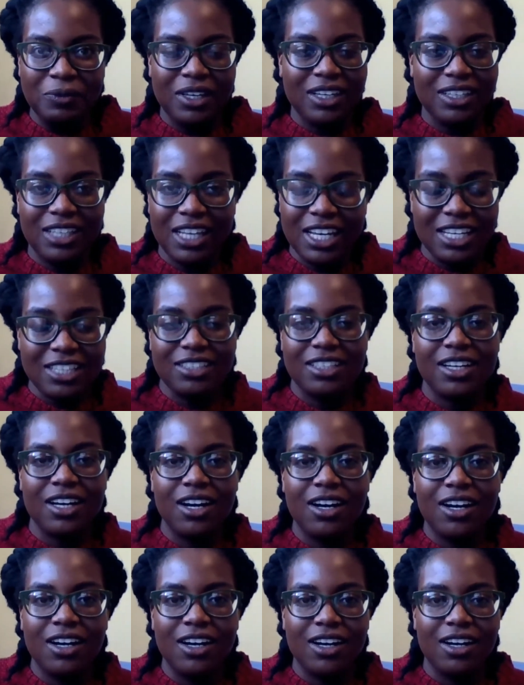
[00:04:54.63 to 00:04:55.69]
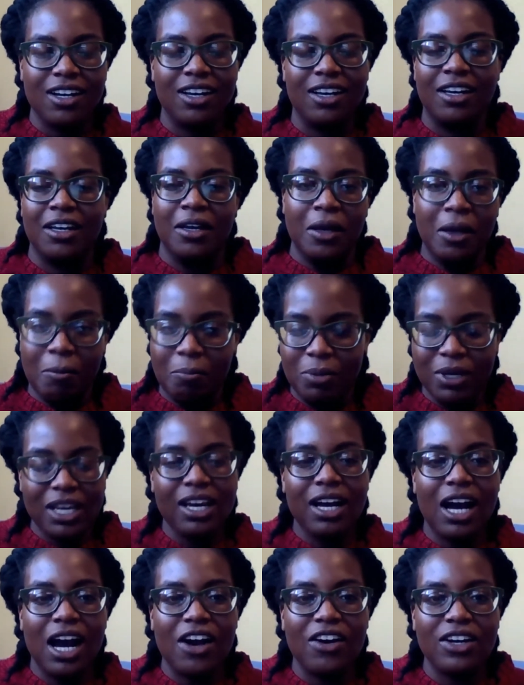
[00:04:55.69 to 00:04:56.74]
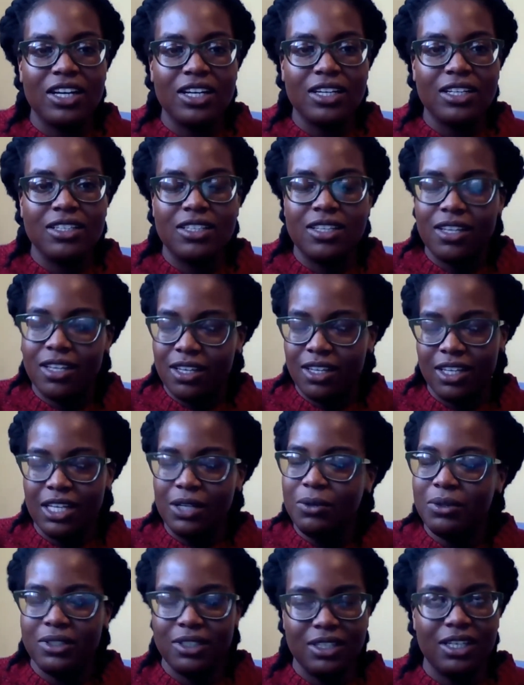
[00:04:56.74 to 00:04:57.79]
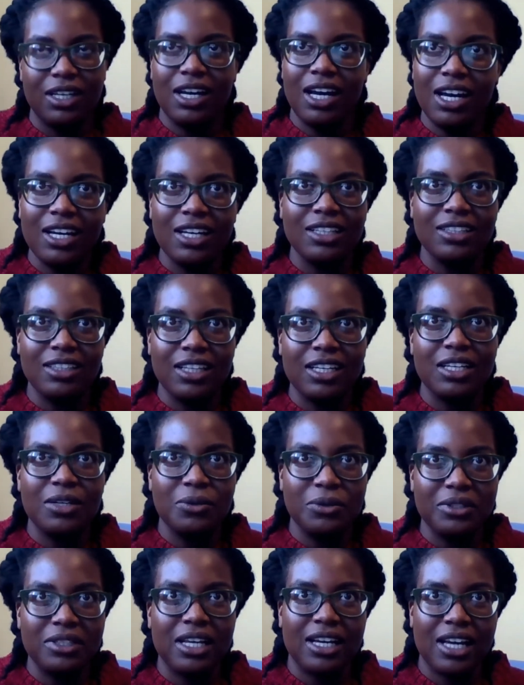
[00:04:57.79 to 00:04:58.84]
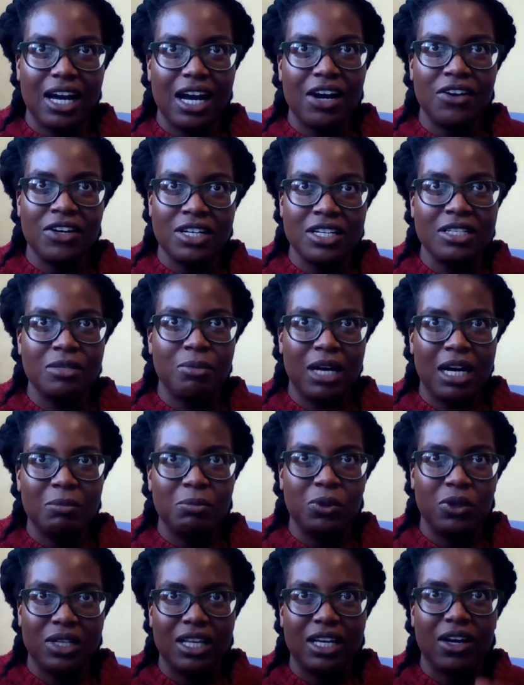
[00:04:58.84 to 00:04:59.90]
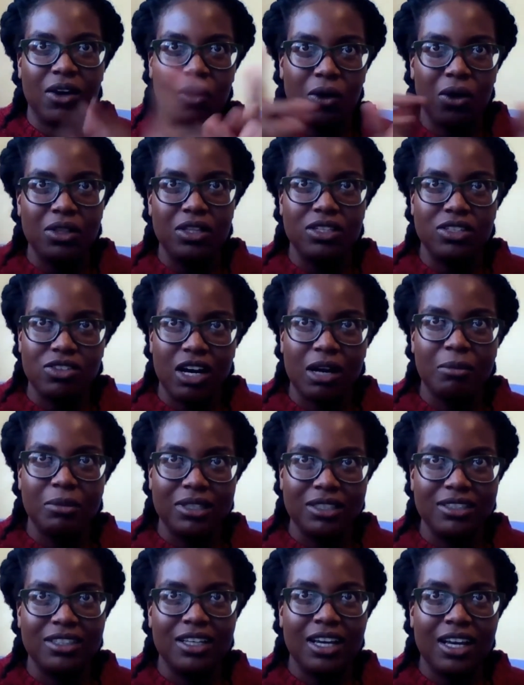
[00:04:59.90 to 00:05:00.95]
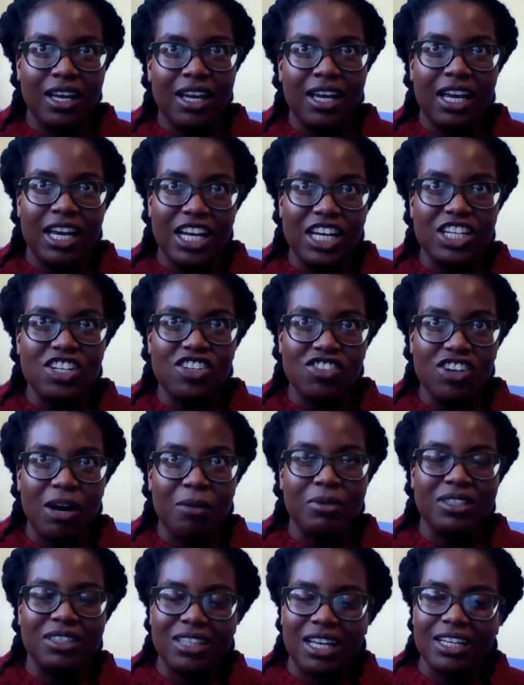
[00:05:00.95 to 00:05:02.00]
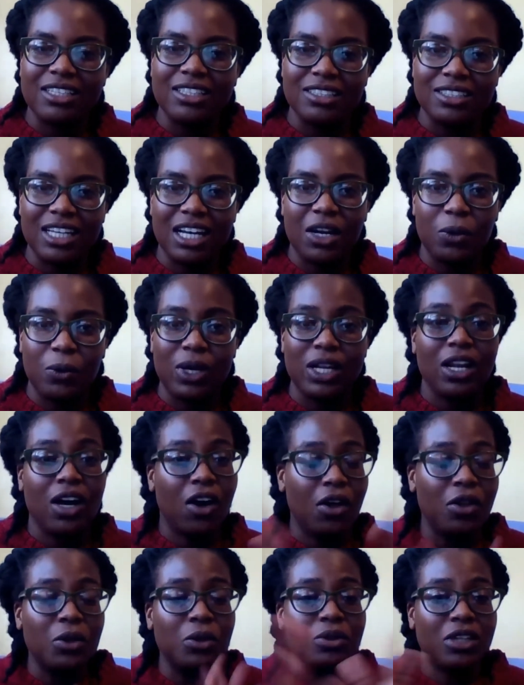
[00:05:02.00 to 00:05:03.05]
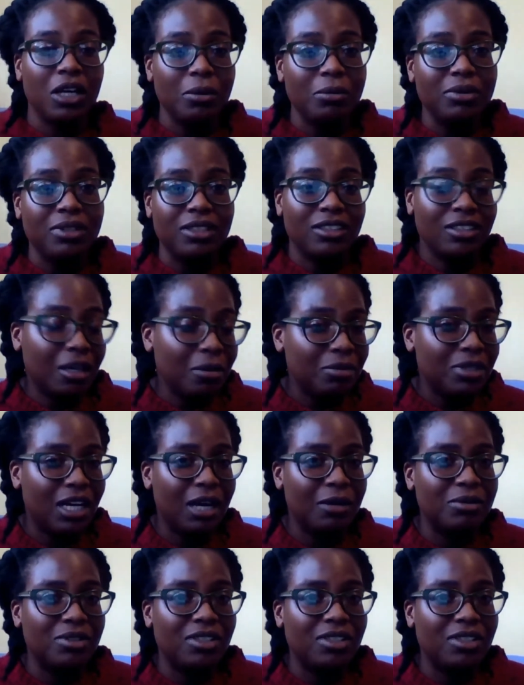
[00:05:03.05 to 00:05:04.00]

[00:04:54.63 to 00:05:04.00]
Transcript: teasing her, being arrogant, I could say he was like an arrogant bad boy, like all the dramas, Asian dramas like to start with, although sometimes